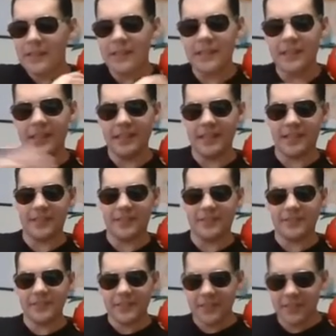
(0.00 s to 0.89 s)
there you go.
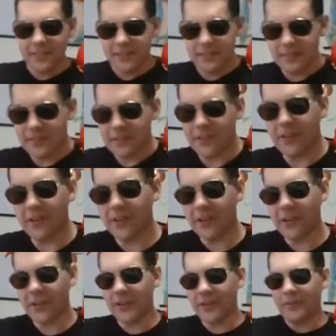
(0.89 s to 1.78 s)

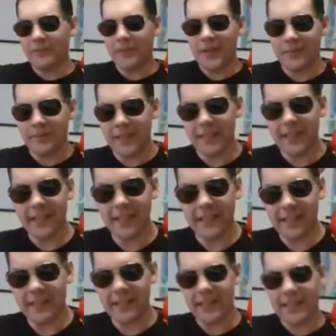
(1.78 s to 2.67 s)
Or
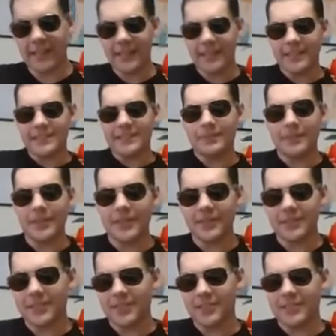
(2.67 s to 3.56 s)
maybe uh,
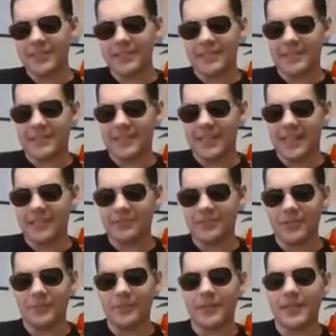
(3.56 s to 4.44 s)
spirits do exist and that's where
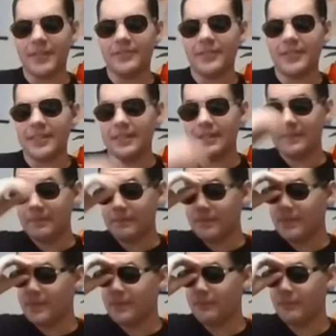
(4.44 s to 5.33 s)
the money went.
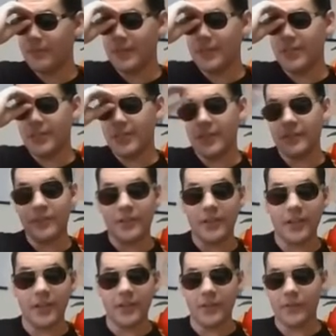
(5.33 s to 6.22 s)
But you never
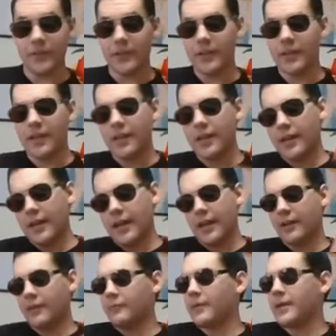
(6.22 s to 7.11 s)
know.
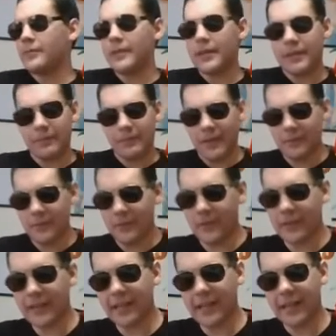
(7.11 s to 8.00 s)
Uh, maybe maybe
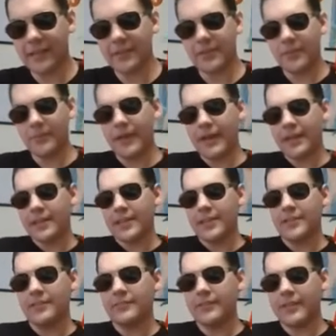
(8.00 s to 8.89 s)
one day I'll go back there
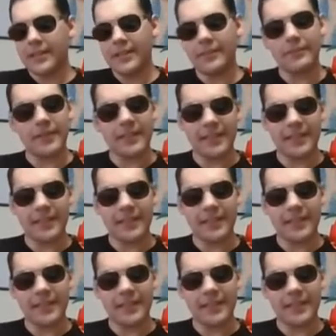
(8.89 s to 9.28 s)
and find the money